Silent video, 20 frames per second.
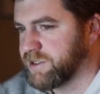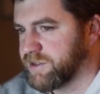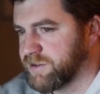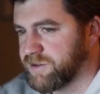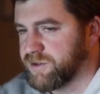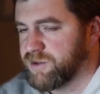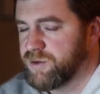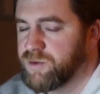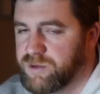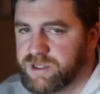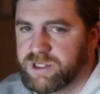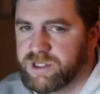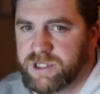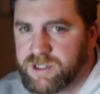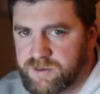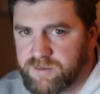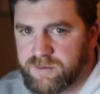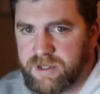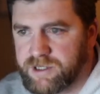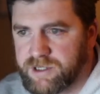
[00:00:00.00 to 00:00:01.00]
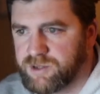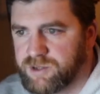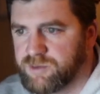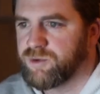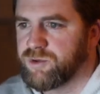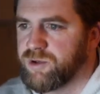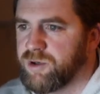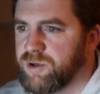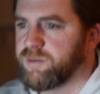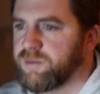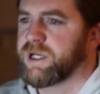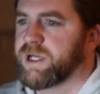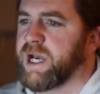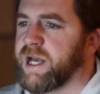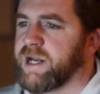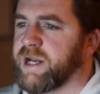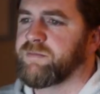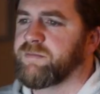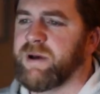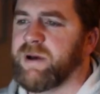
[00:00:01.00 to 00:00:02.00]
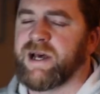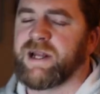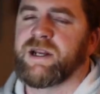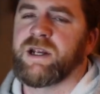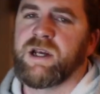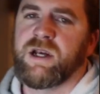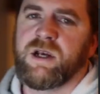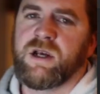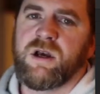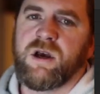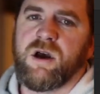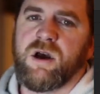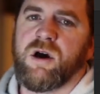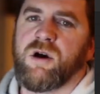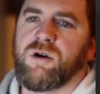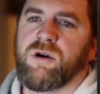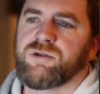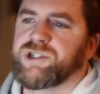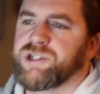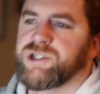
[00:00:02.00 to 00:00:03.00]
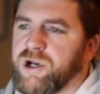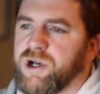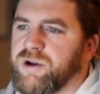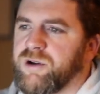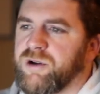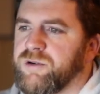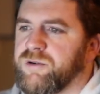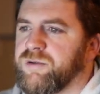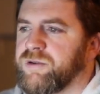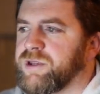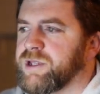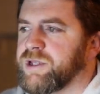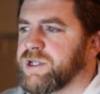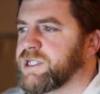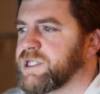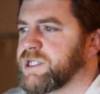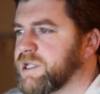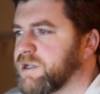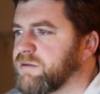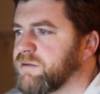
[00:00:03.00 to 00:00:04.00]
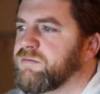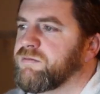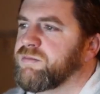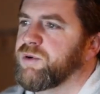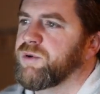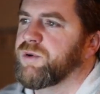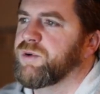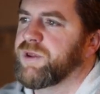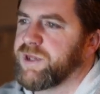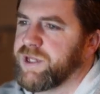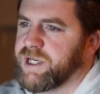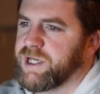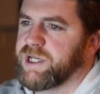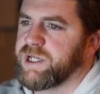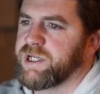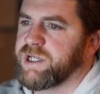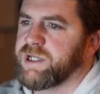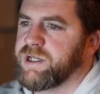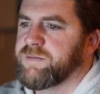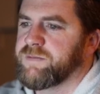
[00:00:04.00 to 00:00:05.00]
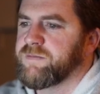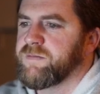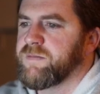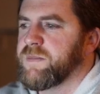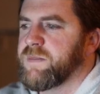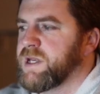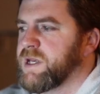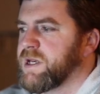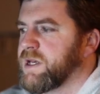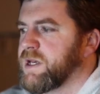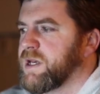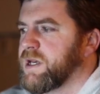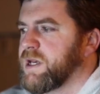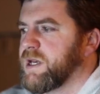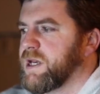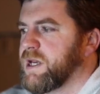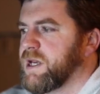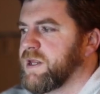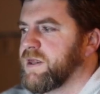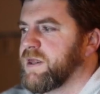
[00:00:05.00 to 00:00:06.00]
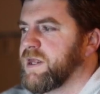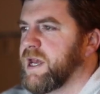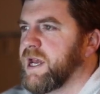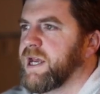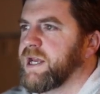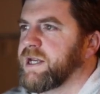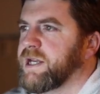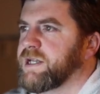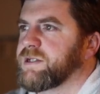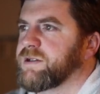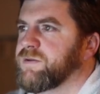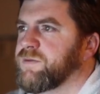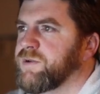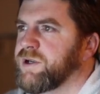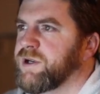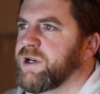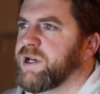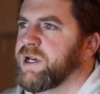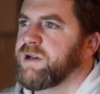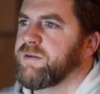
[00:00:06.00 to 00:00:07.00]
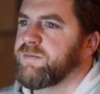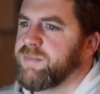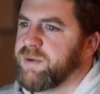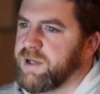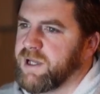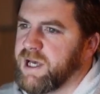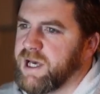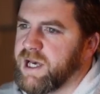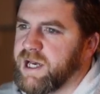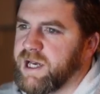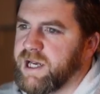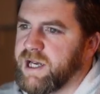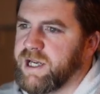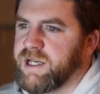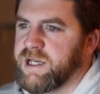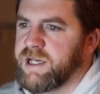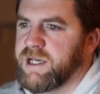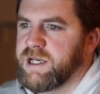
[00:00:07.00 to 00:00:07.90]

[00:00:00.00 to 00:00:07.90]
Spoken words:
course it's much more complicated, but I'll show you the simple thing in that when I hit play,